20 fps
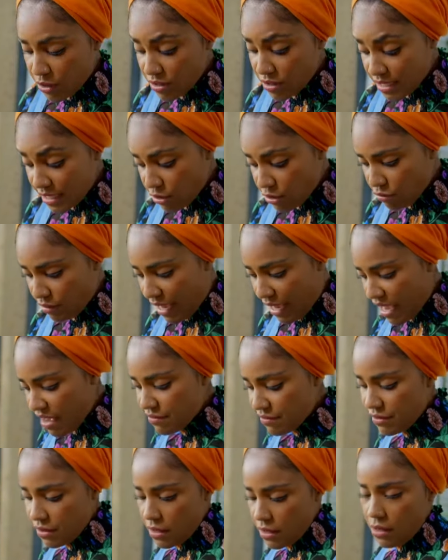because I don't
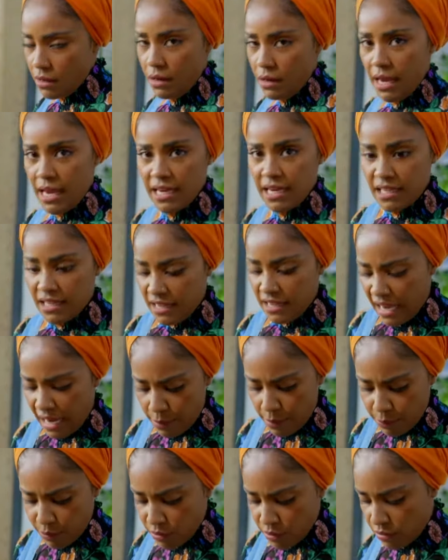have any
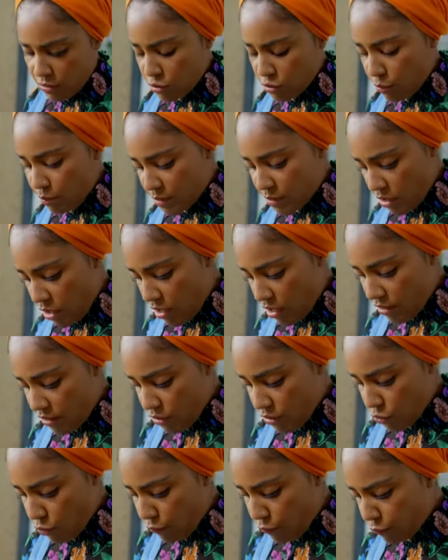apples or
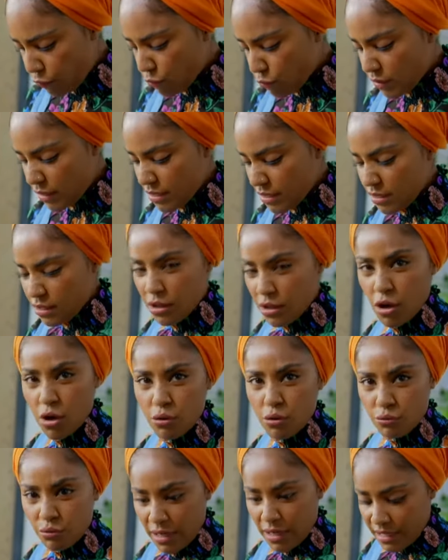bananas or fruit that's going to
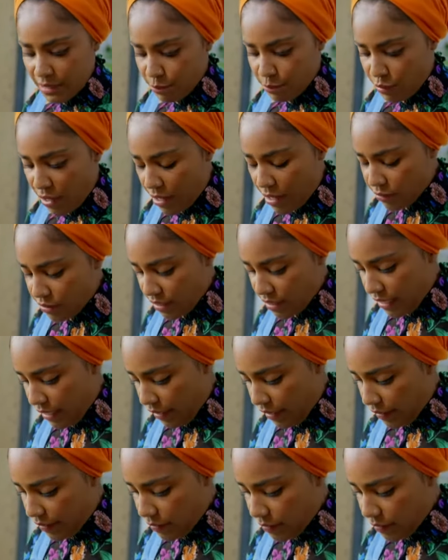go really brown in here,